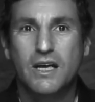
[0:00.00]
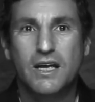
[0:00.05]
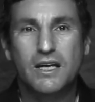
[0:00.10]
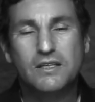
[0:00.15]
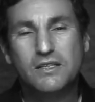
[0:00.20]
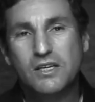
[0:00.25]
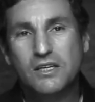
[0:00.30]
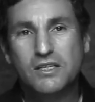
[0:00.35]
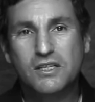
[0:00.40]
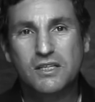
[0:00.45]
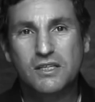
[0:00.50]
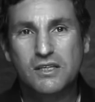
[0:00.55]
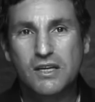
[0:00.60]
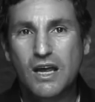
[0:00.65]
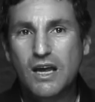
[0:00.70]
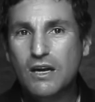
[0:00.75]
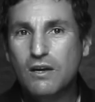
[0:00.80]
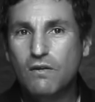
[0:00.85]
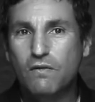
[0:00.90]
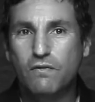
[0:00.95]
It's a
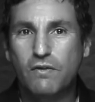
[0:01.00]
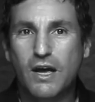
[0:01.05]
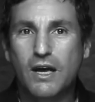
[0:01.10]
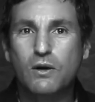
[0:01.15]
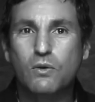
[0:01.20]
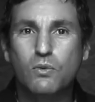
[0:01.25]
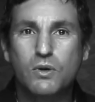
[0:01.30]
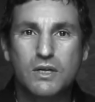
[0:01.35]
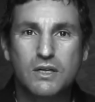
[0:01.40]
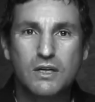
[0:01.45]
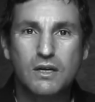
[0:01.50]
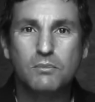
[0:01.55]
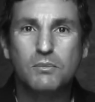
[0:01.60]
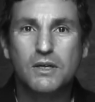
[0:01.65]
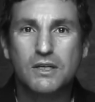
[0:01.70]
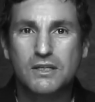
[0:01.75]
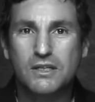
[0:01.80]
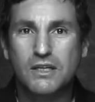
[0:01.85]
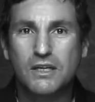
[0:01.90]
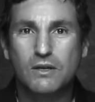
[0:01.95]
state of
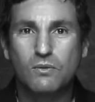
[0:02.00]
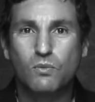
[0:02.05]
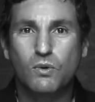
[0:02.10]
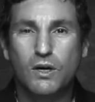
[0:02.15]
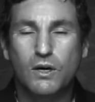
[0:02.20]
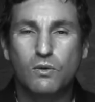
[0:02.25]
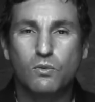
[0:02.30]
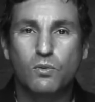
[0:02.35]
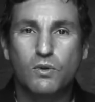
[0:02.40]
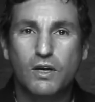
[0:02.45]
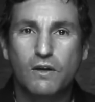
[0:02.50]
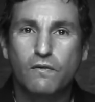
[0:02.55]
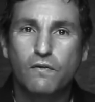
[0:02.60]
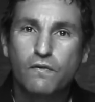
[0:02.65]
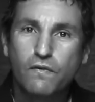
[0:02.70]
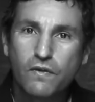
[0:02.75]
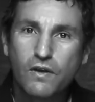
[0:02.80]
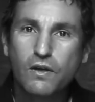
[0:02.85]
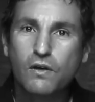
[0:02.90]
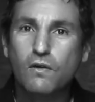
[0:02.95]
equanimity where we
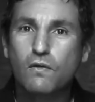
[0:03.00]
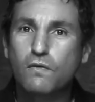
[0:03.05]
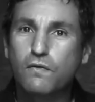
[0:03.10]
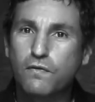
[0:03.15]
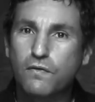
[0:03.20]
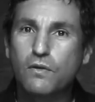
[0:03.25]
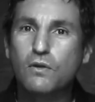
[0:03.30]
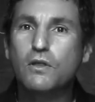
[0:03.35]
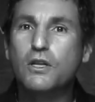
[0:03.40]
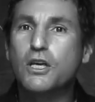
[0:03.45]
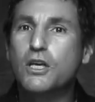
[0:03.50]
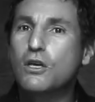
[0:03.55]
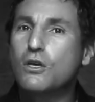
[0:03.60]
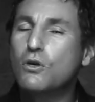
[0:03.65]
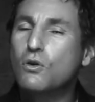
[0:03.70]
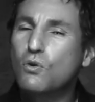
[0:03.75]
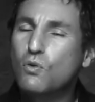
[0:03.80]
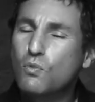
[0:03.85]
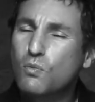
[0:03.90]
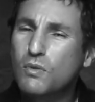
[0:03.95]
feel fully
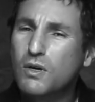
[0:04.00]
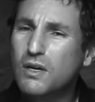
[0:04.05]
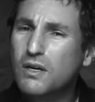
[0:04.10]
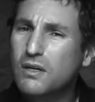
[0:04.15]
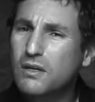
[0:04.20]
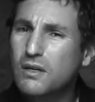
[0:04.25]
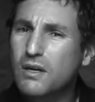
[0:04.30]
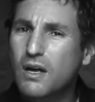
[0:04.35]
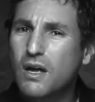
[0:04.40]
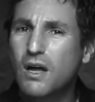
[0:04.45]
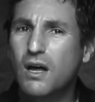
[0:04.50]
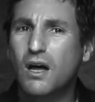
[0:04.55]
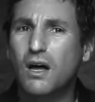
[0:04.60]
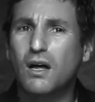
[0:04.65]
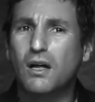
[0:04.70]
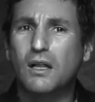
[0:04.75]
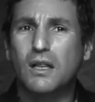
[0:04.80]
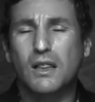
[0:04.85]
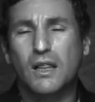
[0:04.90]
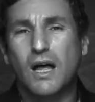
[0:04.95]
human,
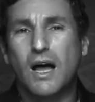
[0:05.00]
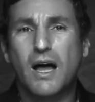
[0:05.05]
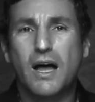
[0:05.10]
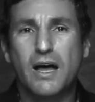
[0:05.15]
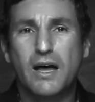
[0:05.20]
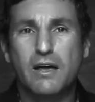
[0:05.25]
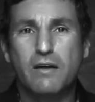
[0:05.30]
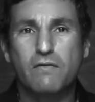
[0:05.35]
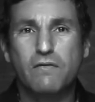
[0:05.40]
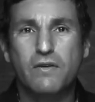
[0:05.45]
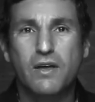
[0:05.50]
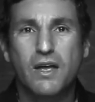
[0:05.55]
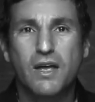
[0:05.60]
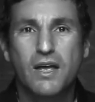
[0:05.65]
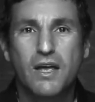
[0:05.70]
alive,